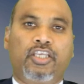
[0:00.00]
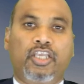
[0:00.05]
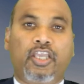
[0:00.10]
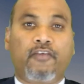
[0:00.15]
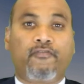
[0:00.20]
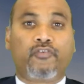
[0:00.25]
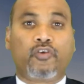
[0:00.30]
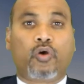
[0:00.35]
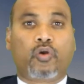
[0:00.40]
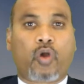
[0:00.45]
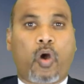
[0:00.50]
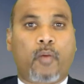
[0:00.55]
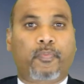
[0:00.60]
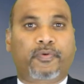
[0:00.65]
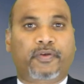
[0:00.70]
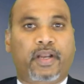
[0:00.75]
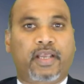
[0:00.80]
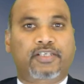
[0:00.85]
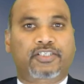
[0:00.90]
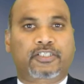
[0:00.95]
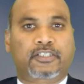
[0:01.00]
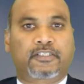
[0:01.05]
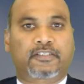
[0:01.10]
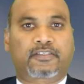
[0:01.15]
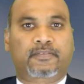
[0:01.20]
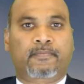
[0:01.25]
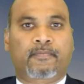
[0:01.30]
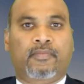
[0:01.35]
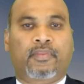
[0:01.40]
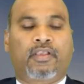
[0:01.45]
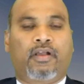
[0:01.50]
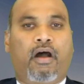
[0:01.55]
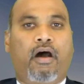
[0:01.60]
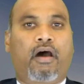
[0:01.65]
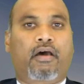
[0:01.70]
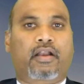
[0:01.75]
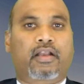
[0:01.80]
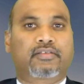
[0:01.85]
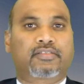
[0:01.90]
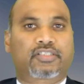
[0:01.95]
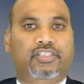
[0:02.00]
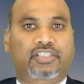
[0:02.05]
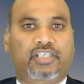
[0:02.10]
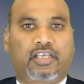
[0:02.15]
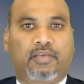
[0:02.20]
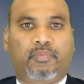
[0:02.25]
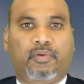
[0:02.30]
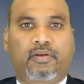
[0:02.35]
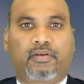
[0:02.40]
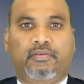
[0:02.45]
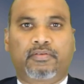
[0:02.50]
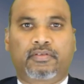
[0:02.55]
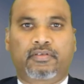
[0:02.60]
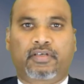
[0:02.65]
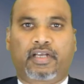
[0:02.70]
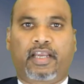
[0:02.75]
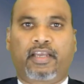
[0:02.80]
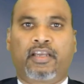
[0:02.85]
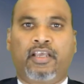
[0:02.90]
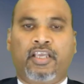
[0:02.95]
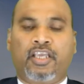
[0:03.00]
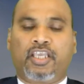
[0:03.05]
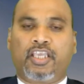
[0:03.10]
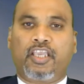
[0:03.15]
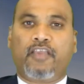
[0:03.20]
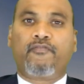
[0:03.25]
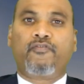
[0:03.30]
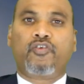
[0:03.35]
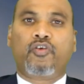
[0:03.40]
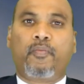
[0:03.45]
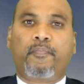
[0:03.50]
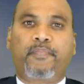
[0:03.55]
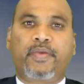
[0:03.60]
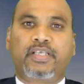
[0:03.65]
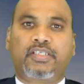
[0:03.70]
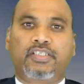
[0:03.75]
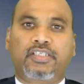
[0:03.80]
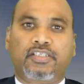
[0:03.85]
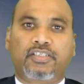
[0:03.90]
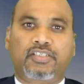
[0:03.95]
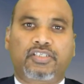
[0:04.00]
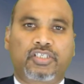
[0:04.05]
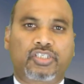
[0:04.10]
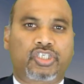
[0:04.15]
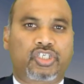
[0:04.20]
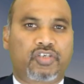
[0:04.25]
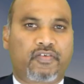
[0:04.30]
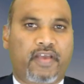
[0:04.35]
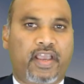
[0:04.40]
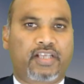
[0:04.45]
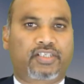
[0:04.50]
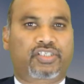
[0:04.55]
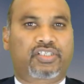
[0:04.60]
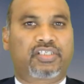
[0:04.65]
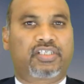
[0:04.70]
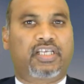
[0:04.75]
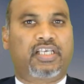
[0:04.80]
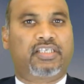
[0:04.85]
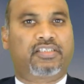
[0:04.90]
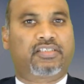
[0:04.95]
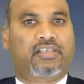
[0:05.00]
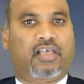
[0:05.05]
If your operations are unstable, right, if your business situation is